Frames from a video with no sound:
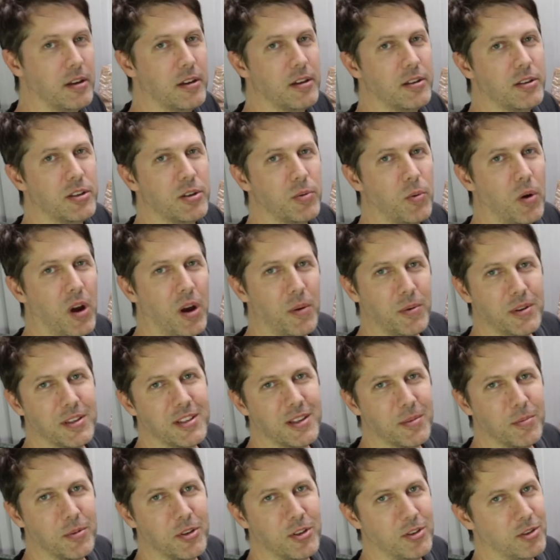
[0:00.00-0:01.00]
So why would
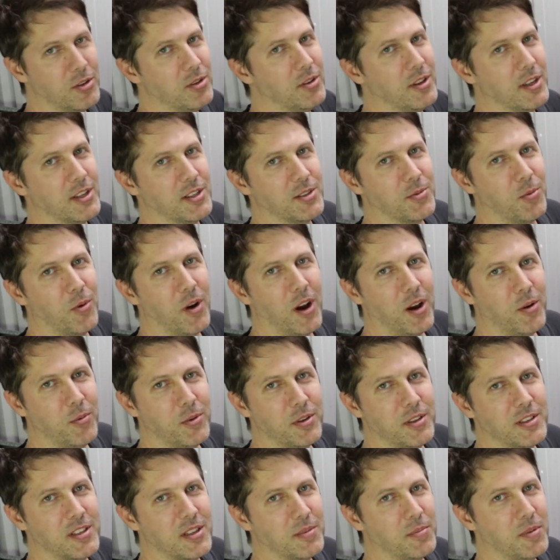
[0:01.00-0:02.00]
someone do this? Why
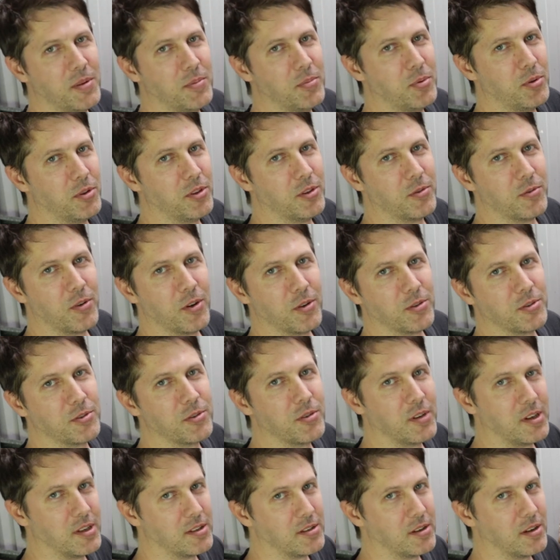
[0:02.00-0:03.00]
would someone put the wrong
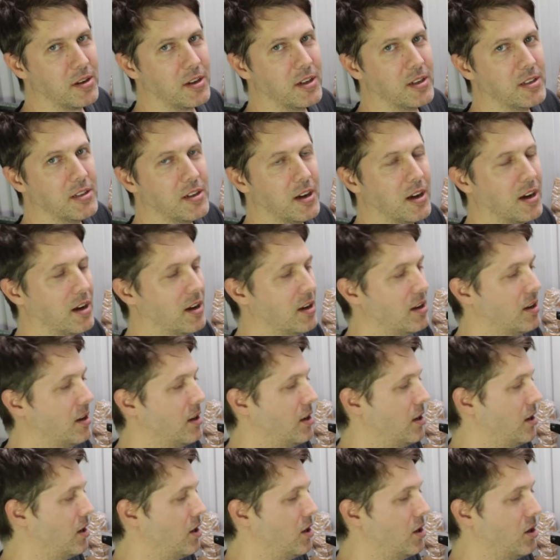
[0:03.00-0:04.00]
strings on a guitar?
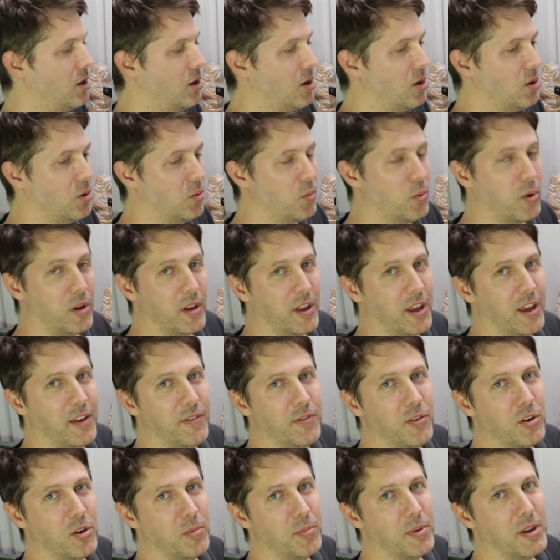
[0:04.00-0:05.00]
Well, if
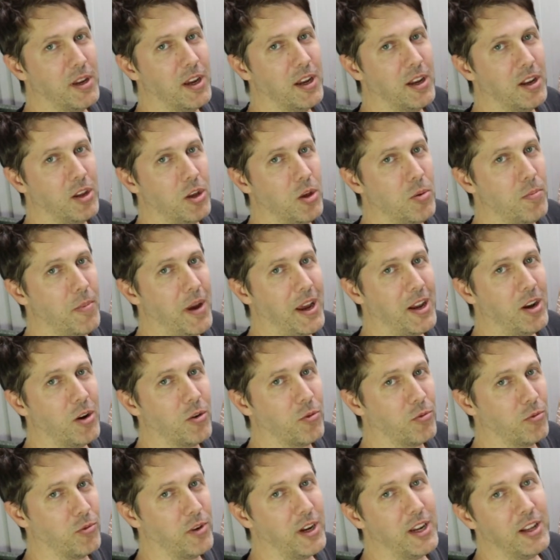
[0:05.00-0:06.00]
you're a beginner, you may not
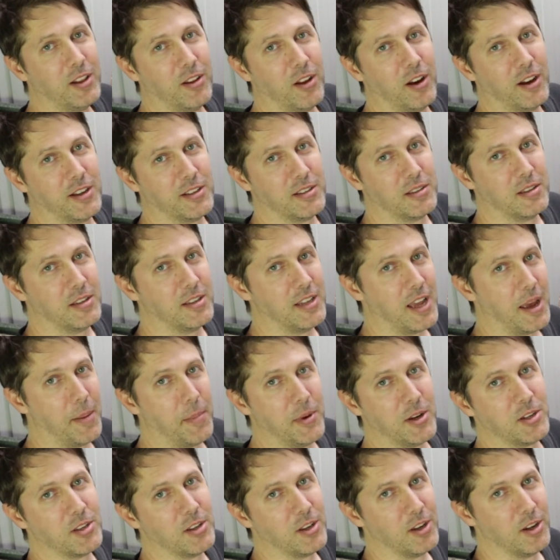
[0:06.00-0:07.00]
realize the
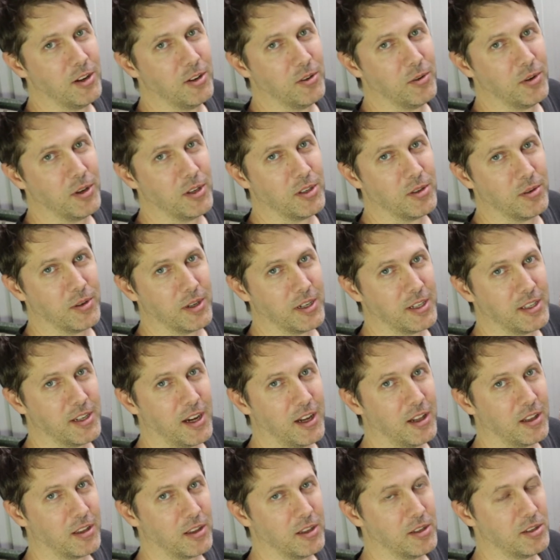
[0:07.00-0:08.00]
damage that you're doing to a
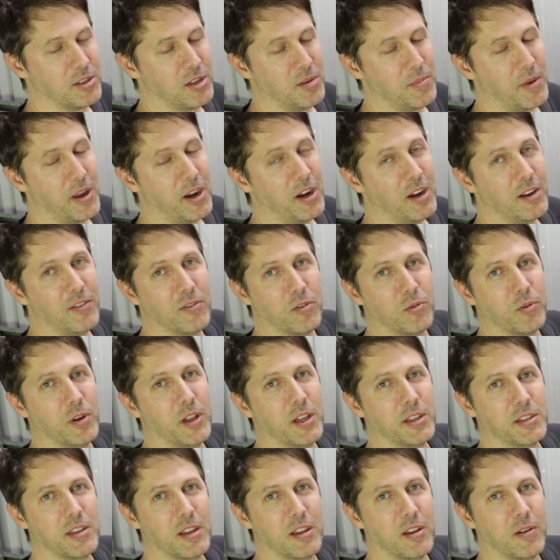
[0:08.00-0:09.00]
guitar like this. You may not even
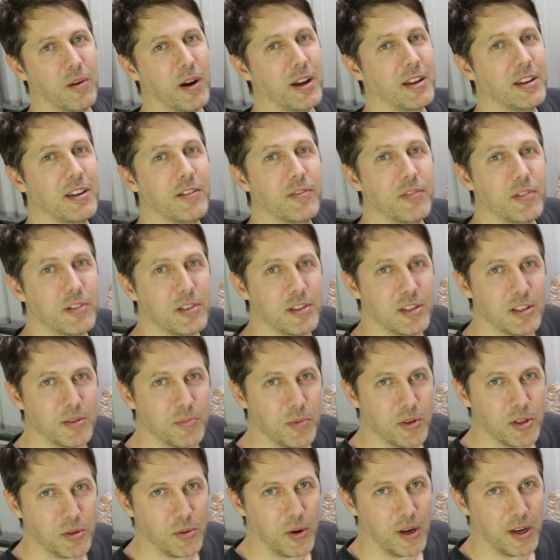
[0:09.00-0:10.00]
realize that there are differences
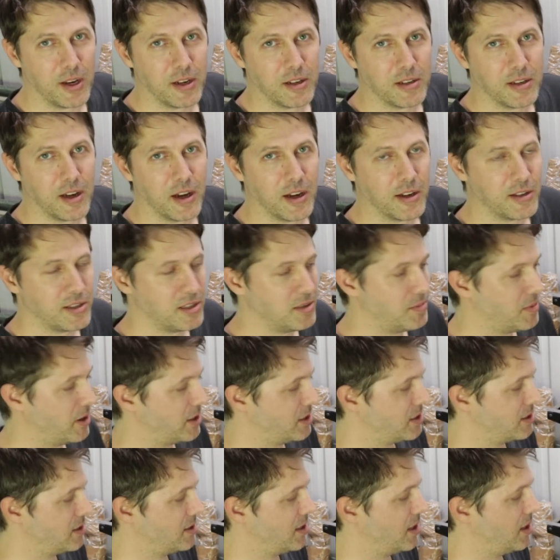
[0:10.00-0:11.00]
between guitars. You might
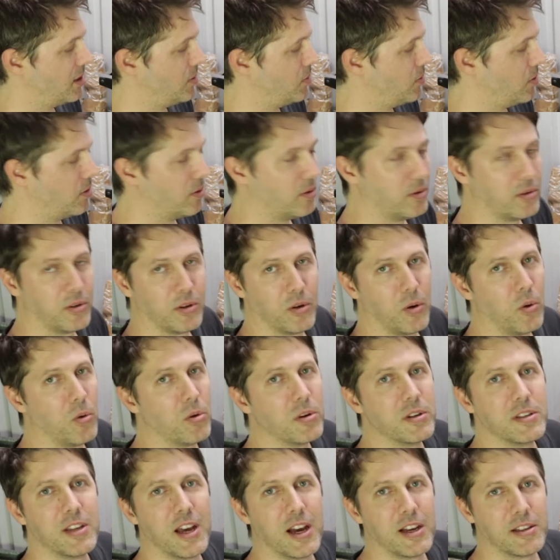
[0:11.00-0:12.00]
just think, well, all
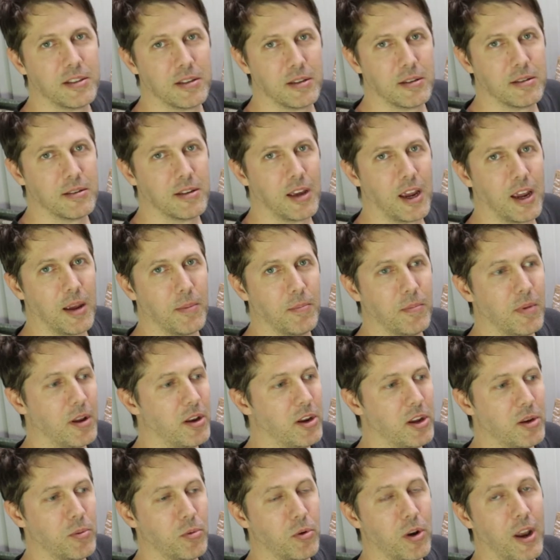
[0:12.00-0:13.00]
guitars are the same and you
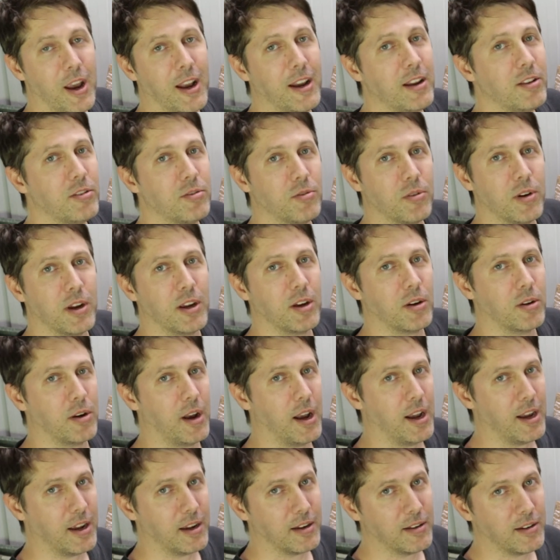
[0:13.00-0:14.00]
can put any string on
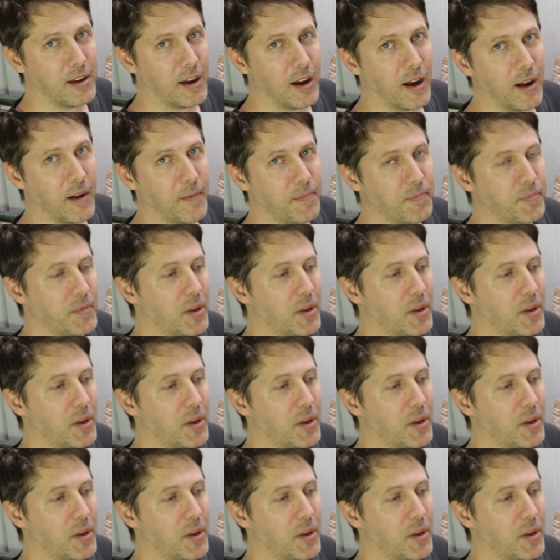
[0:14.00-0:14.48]
any guitar.